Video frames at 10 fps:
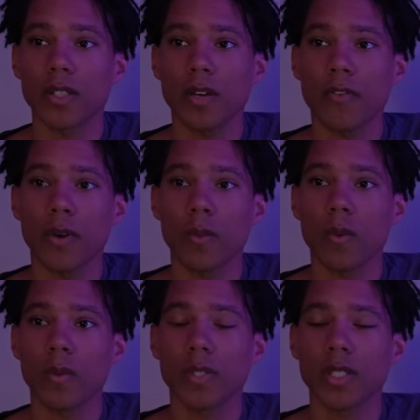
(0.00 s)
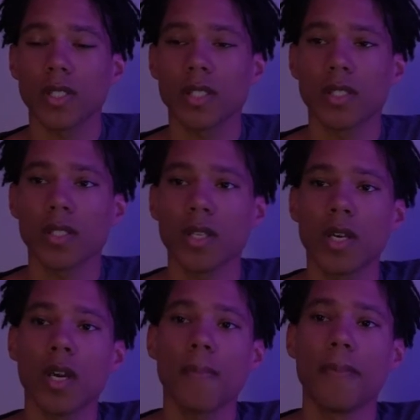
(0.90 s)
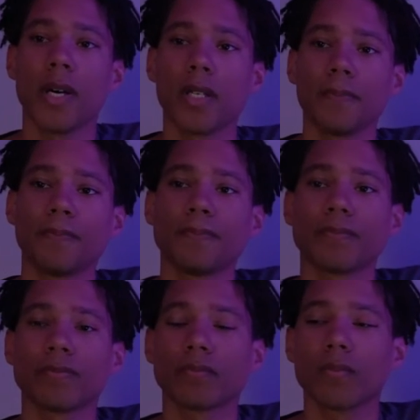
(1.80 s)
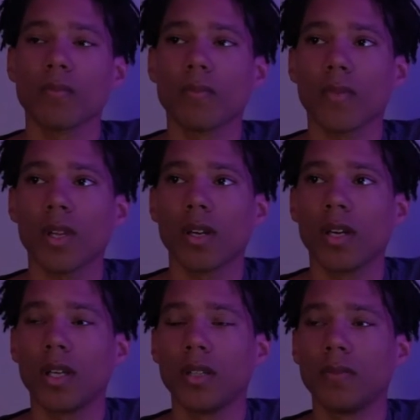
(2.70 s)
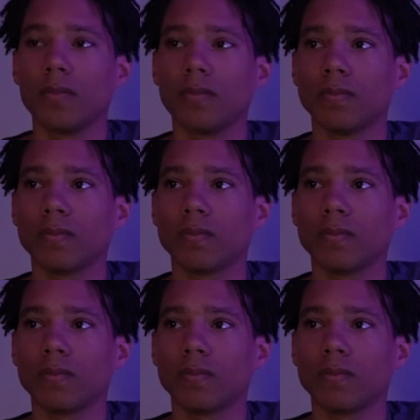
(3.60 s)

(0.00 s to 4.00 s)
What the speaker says: Suffering will always exist, but I'm